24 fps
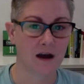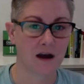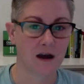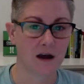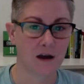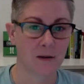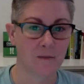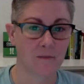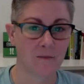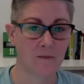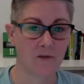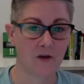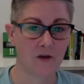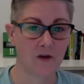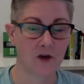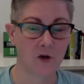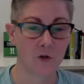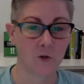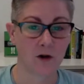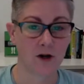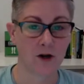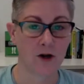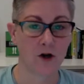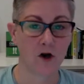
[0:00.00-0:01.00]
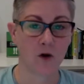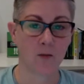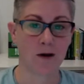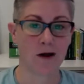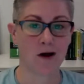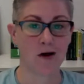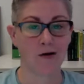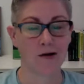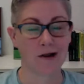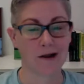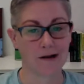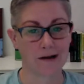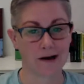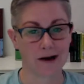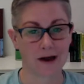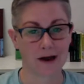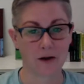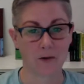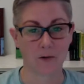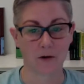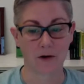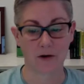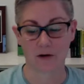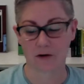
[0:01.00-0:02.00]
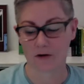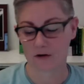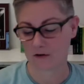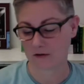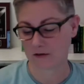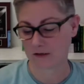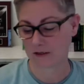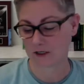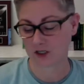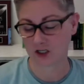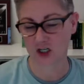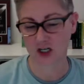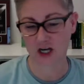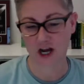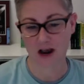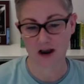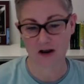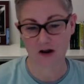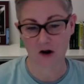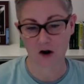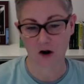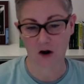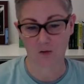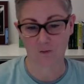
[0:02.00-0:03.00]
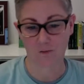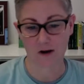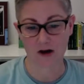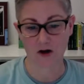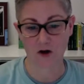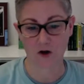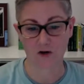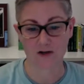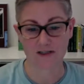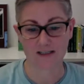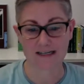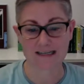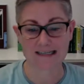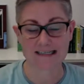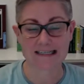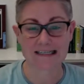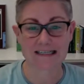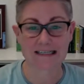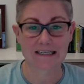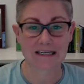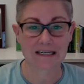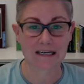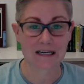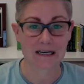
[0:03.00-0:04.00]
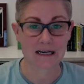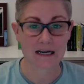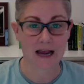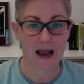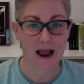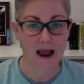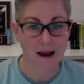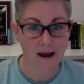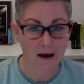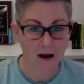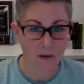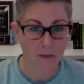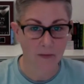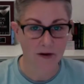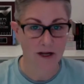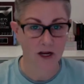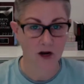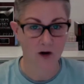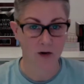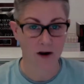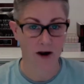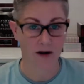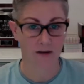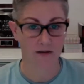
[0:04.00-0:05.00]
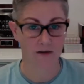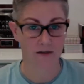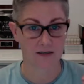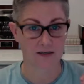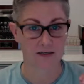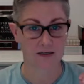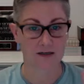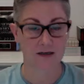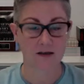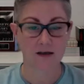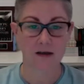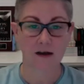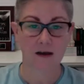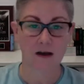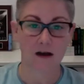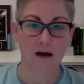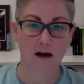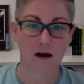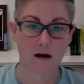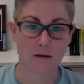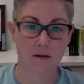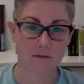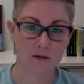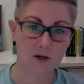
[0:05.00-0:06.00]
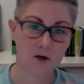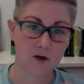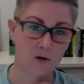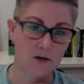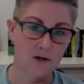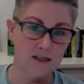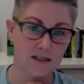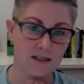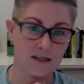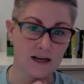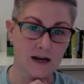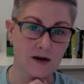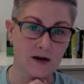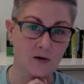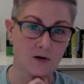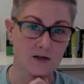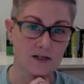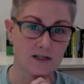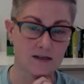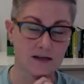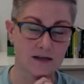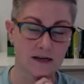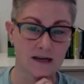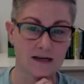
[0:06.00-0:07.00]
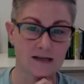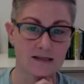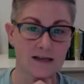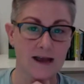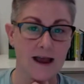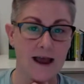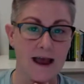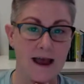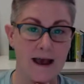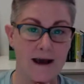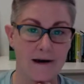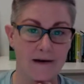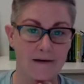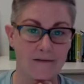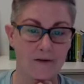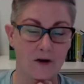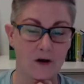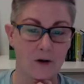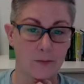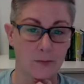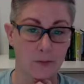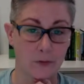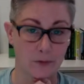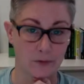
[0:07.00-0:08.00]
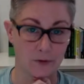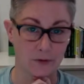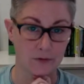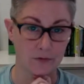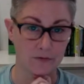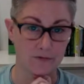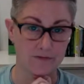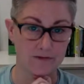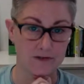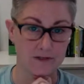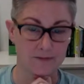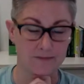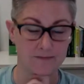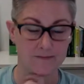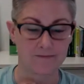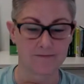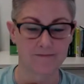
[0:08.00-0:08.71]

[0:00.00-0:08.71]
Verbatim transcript: um, that you want to know about, and I will check our records and see how many credits Um, your state or states have approved.